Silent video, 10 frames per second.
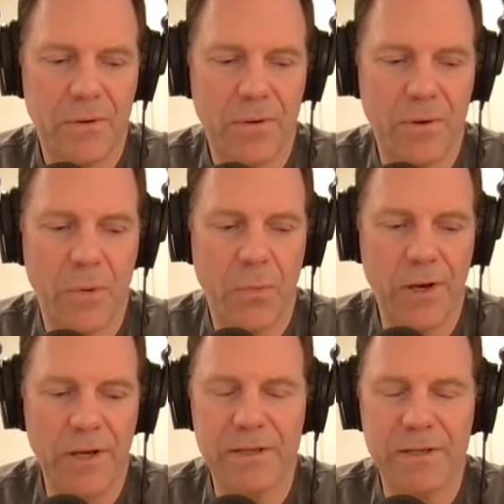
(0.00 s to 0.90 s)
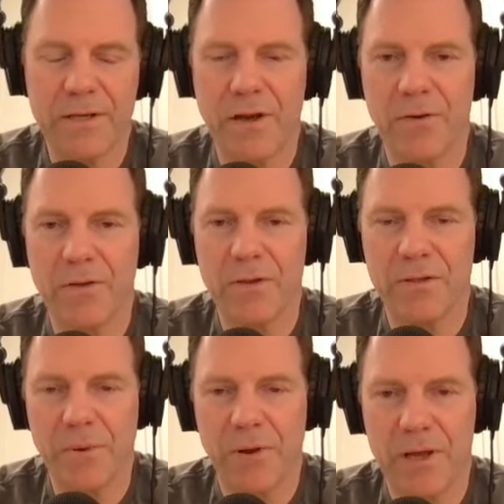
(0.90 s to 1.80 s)
who are willing to go to
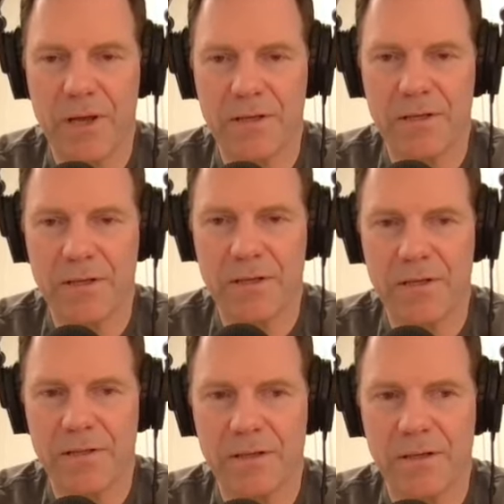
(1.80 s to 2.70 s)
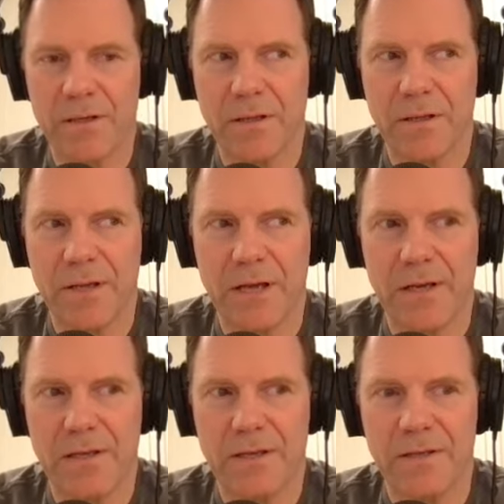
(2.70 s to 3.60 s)
this place that's
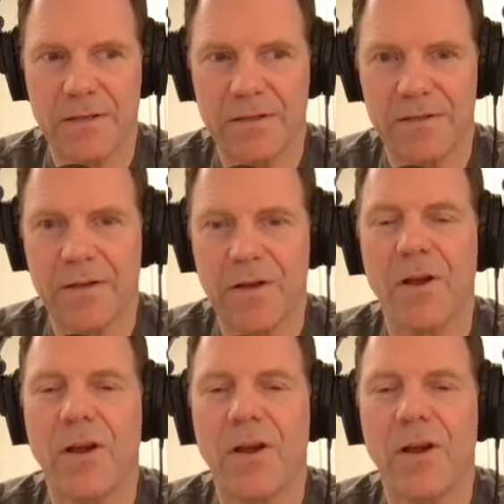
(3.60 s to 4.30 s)
that is